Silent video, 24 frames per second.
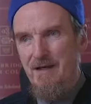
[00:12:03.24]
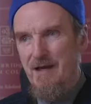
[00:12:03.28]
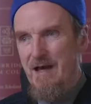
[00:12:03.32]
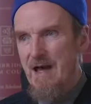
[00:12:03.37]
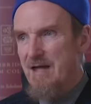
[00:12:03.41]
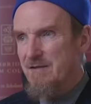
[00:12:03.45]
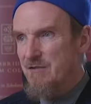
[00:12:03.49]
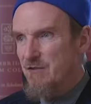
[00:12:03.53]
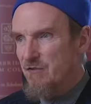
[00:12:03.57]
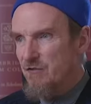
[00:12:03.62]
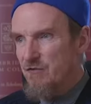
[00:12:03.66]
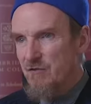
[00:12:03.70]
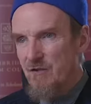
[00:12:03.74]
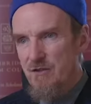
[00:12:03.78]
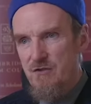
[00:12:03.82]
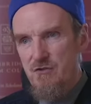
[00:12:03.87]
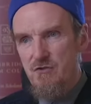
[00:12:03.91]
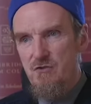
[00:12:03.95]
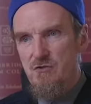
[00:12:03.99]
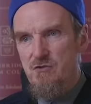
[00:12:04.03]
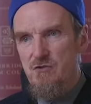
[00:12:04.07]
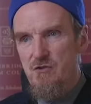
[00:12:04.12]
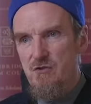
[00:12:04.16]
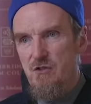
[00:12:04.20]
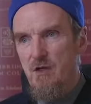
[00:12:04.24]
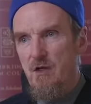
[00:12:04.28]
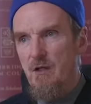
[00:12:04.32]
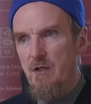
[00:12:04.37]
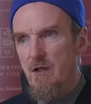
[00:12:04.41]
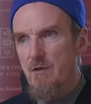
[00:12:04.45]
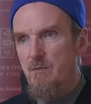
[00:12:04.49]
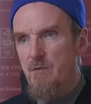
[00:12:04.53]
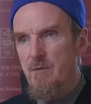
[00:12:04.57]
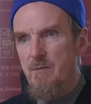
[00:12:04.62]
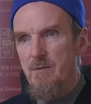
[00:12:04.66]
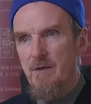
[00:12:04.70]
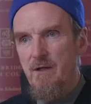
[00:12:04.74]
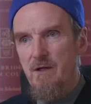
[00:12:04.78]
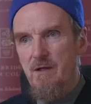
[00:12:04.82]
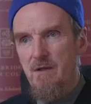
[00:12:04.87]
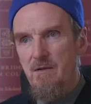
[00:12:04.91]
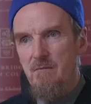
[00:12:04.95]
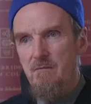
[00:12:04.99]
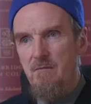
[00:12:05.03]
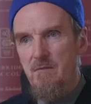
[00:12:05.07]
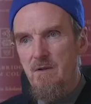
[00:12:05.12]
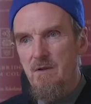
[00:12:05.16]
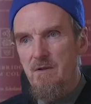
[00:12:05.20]
And as such, inshallah, we
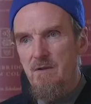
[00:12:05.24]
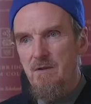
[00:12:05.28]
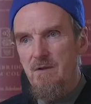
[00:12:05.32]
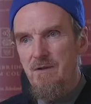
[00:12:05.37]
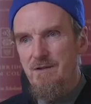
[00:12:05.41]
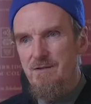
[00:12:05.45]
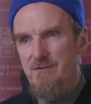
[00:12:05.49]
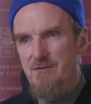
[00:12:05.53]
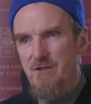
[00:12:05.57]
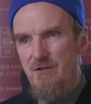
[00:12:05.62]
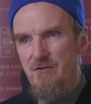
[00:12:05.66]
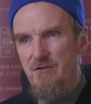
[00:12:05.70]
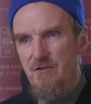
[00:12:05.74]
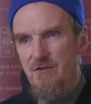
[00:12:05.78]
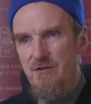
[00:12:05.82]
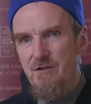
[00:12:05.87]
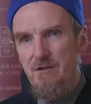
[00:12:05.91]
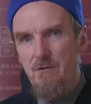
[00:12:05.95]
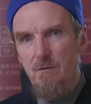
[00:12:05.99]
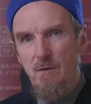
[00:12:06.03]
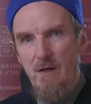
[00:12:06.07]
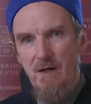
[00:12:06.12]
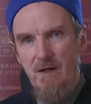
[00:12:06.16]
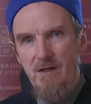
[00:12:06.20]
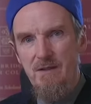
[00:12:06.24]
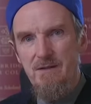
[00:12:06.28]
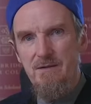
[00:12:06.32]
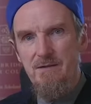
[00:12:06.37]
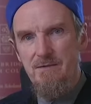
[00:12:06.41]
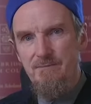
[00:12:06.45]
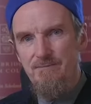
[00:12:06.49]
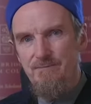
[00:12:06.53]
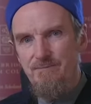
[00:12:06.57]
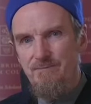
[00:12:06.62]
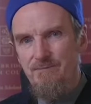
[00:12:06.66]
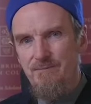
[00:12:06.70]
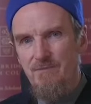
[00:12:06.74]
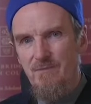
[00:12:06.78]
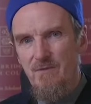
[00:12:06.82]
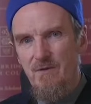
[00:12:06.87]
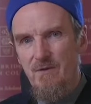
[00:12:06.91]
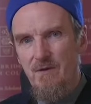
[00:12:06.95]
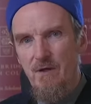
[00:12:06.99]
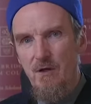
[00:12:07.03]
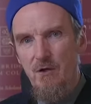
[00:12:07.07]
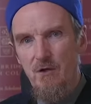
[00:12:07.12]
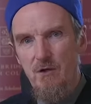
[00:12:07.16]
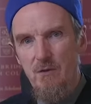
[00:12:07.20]
become kal jasad al-wahid.
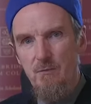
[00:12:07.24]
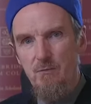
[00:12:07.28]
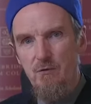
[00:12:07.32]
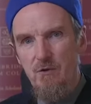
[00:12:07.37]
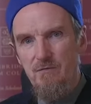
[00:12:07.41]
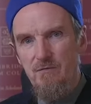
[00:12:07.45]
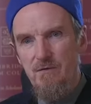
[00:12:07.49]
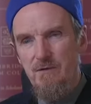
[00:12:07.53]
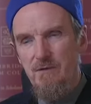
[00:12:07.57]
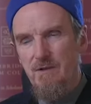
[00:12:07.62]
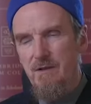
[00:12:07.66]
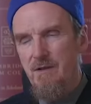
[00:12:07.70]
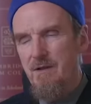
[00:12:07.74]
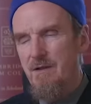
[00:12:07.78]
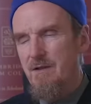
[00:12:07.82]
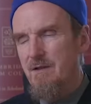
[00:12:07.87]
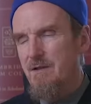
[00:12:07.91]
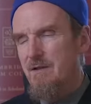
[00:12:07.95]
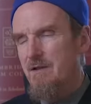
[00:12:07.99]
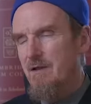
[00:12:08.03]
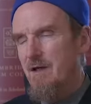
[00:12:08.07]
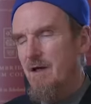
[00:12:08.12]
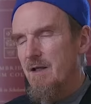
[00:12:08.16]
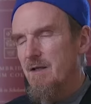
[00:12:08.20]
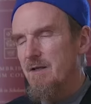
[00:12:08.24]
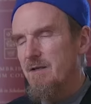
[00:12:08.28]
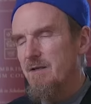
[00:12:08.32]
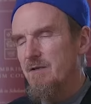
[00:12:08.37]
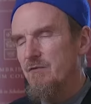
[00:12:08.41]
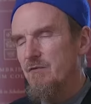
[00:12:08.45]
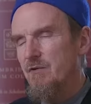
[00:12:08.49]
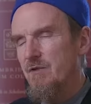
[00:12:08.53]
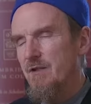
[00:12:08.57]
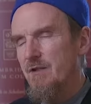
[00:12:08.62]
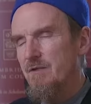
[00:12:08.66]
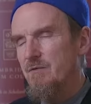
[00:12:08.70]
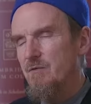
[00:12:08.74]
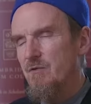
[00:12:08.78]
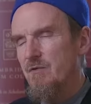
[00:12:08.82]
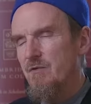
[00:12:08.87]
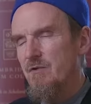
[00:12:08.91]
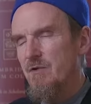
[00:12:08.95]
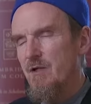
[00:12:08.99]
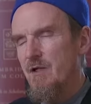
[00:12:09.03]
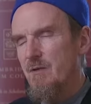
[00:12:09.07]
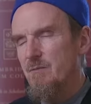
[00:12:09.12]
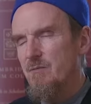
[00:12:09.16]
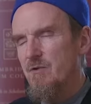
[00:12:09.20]
The Holy Prophet, alayhi salatu
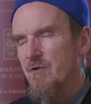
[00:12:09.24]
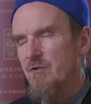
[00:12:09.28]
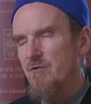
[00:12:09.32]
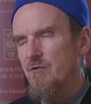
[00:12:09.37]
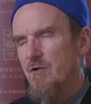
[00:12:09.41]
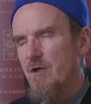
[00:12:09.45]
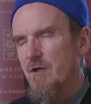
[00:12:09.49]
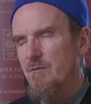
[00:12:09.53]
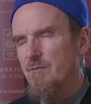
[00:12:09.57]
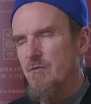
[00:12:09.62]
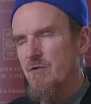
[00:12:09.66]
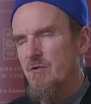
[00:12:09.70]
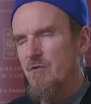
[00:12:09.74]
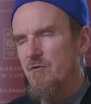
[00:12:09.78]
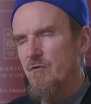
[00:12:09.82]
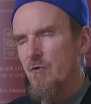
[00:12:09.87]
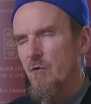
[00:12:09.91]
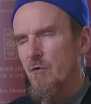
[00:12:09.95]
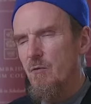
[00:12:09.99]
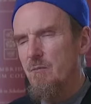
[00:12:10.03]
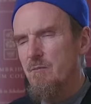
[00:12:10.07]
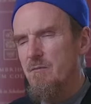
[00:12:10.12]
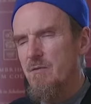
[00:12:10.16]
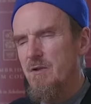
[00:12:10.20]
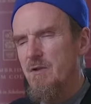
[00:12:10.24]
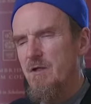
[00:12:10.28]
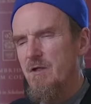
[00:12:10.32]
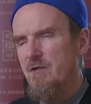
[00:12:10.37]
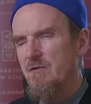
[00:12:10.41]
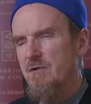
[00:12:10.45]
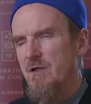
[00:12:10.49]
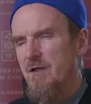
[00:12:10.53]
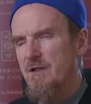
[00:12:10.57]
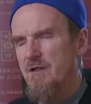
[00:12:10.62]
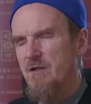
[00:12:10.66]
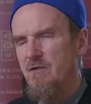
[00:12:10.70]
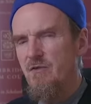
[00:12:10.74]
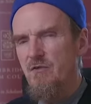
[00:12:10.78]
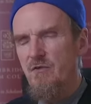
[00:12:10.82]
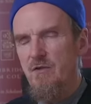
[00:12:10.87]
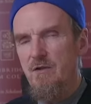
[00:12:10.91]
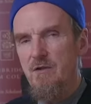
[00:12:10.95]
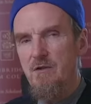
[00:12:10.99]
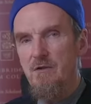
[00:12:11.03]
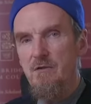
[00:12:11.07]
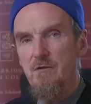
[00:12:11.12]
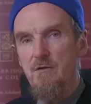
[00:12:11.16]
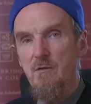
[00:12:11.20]
wasalam, describes this ummah as like a
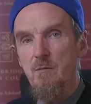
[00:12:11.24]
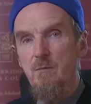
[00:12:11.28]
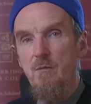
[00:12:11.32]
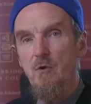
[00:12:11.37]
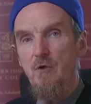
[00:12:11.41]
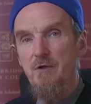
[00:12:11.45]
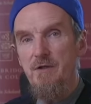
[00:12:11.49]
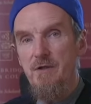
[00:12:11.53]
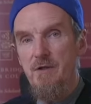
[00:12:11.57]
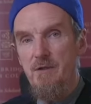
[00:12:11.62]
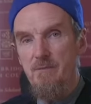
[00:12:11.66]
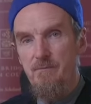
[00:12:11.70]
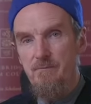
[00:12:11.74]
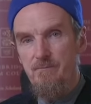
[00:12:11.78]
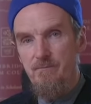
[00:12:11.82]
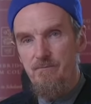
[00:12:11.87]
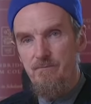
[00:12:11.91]
single body.